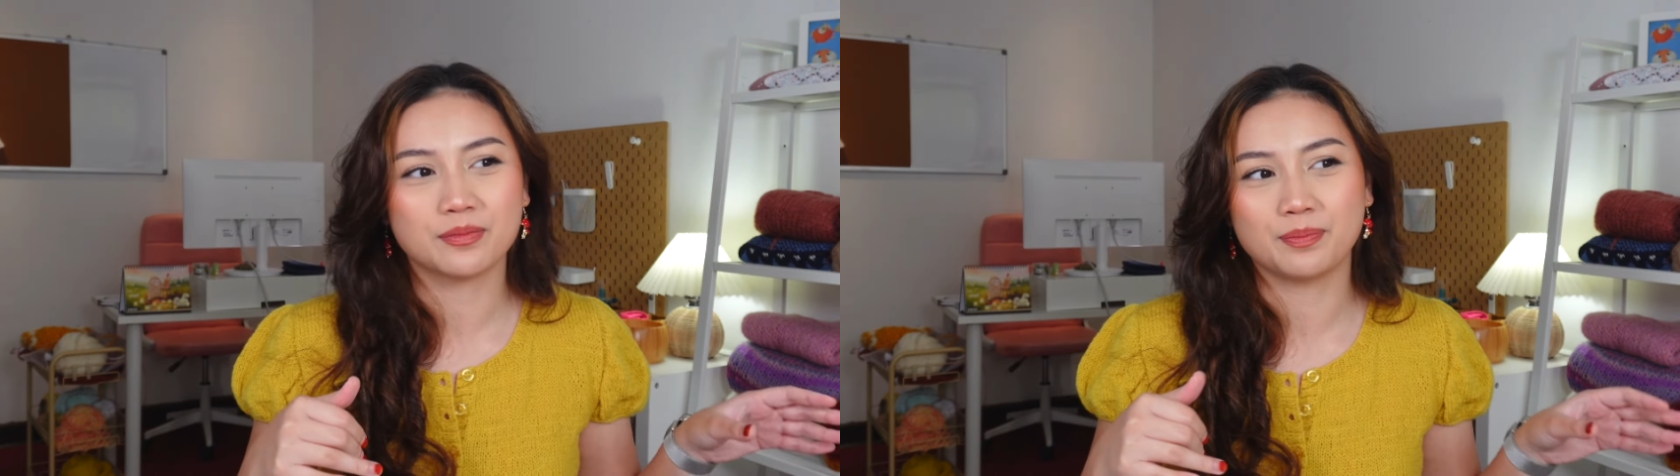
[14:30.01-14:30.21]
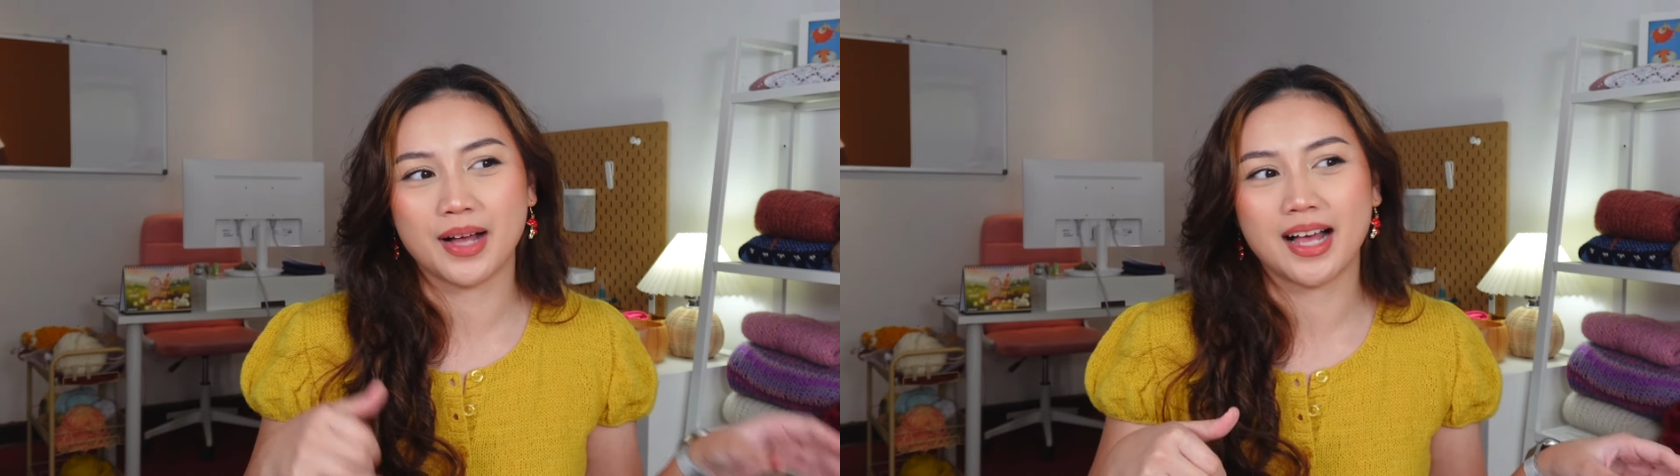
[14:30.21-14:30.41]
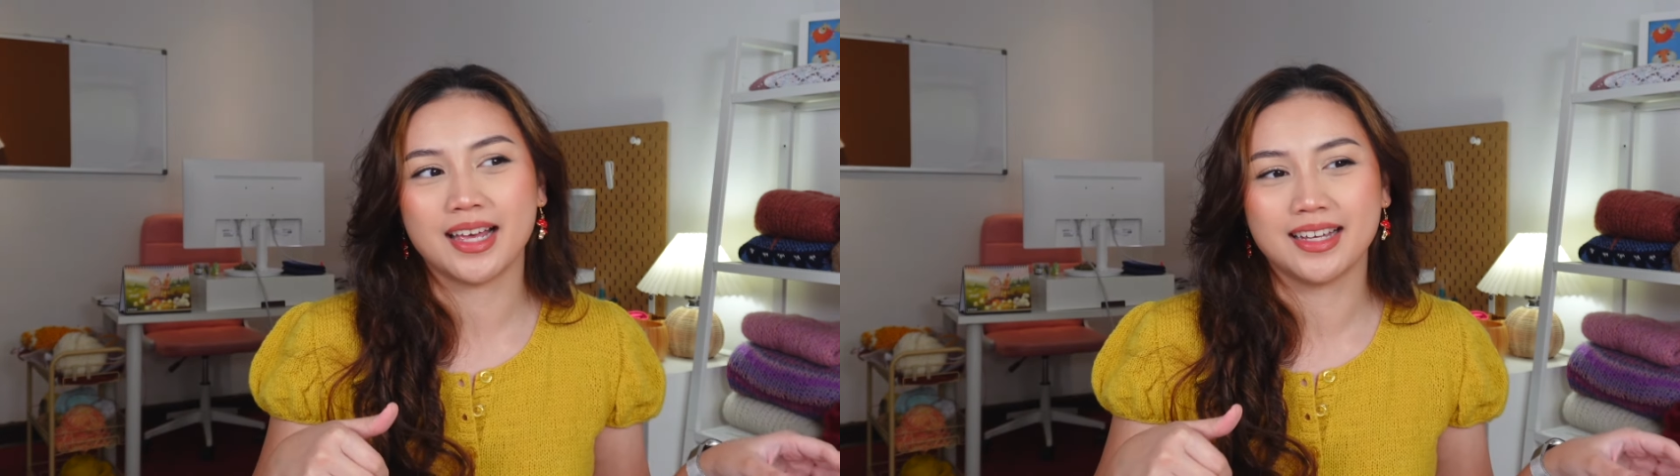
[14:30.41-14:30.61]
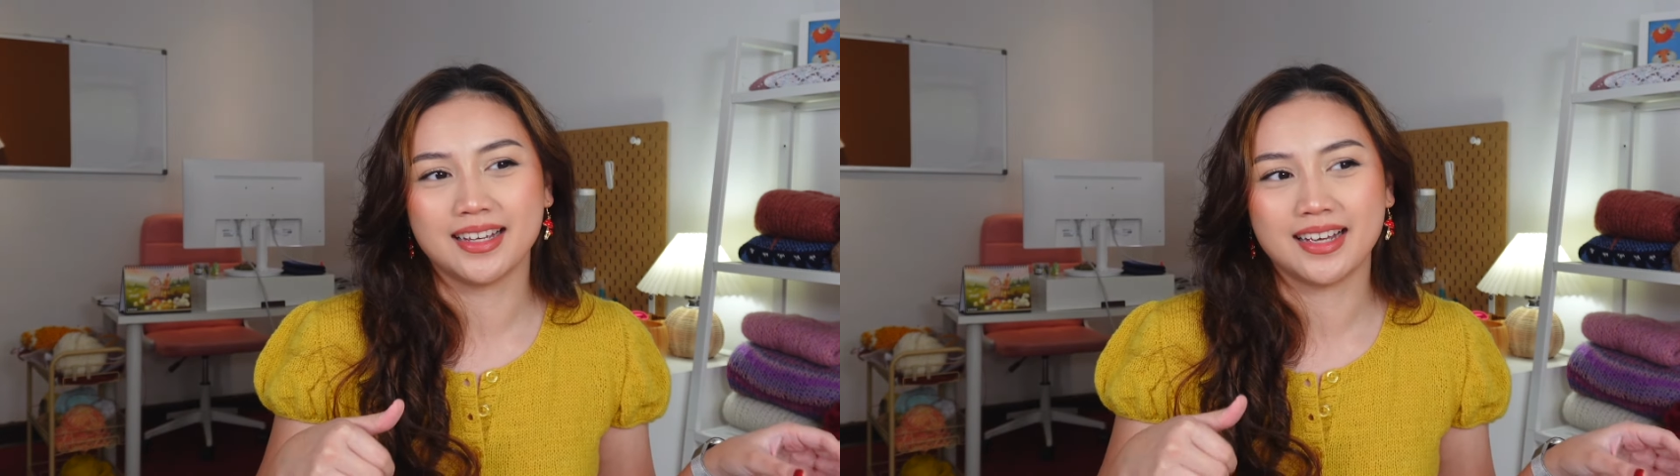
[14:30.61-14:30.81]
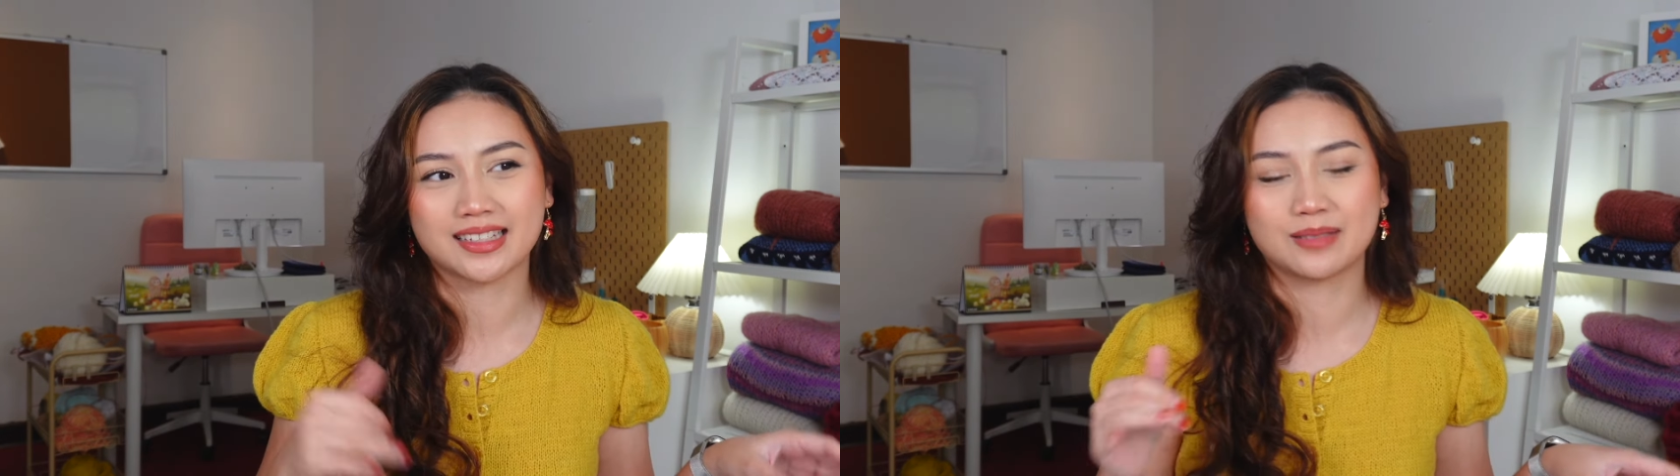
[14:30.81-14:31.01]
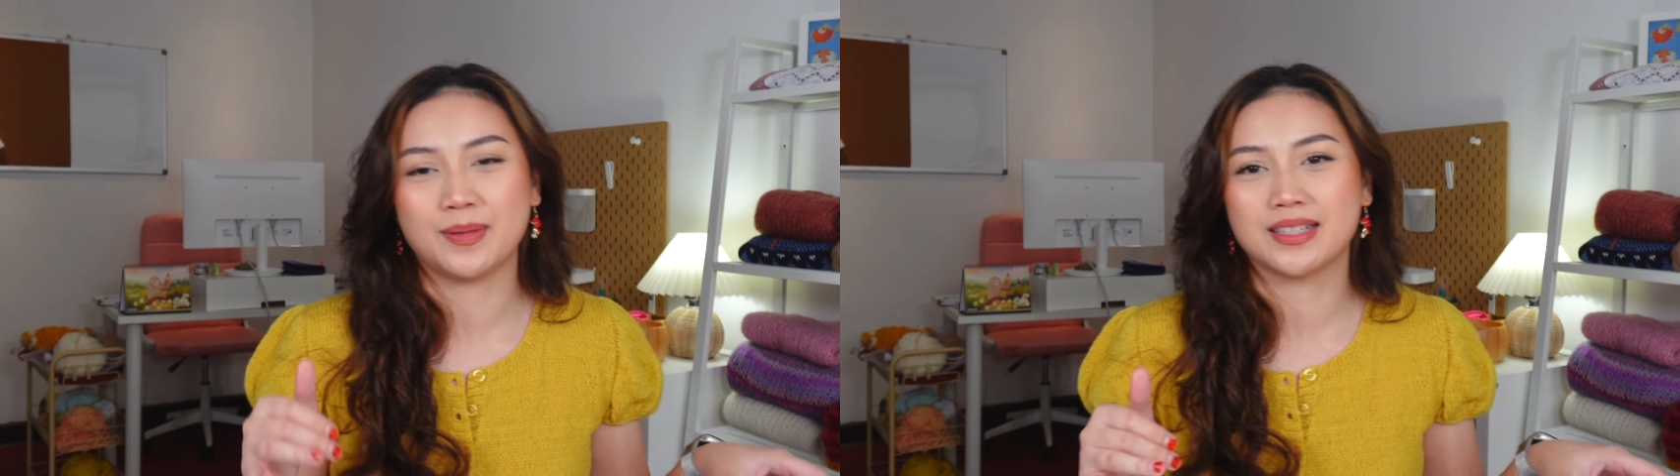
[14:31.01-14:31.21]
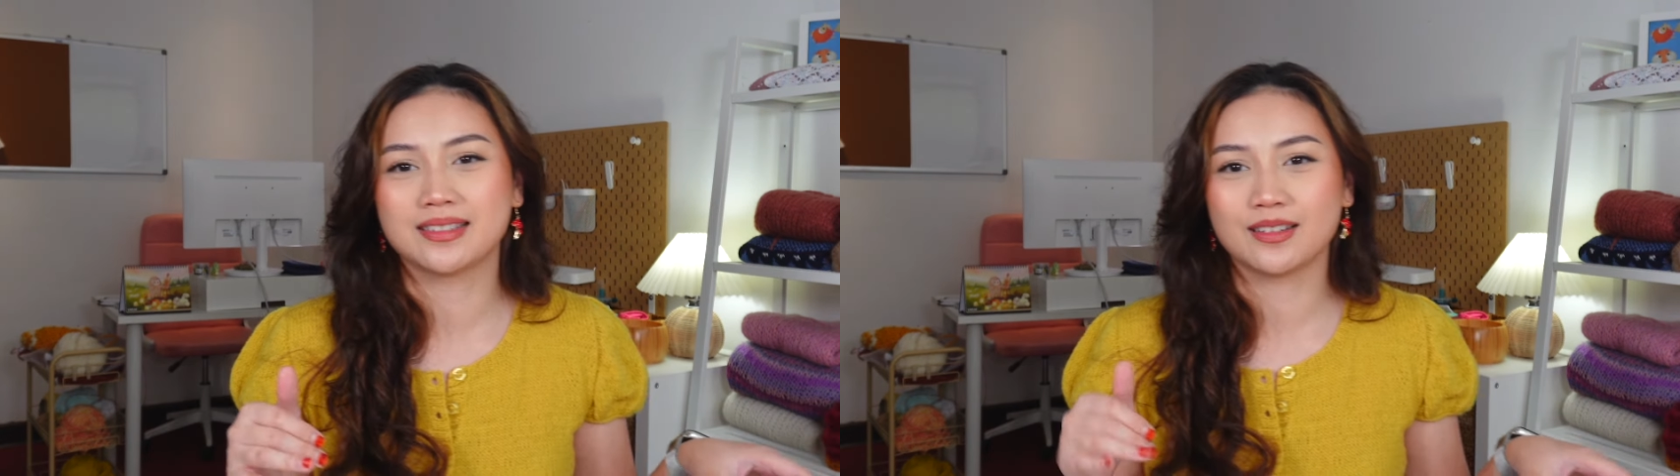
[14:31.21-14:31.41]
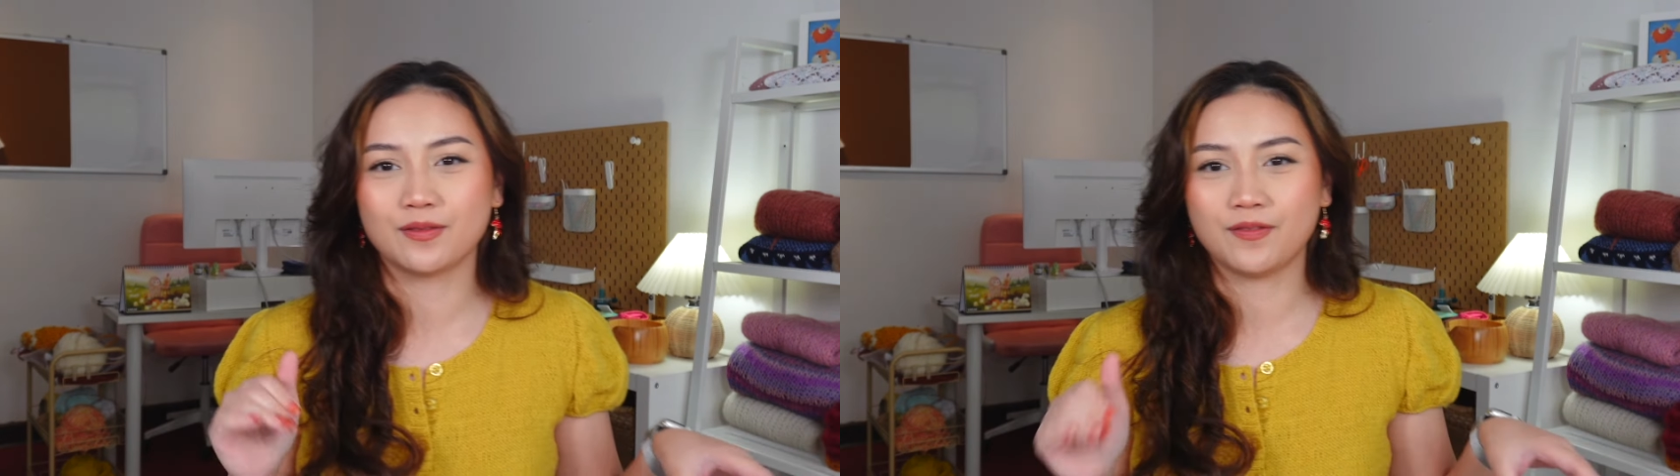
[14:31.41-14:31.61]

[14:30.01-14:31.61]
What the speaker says: buy expensive,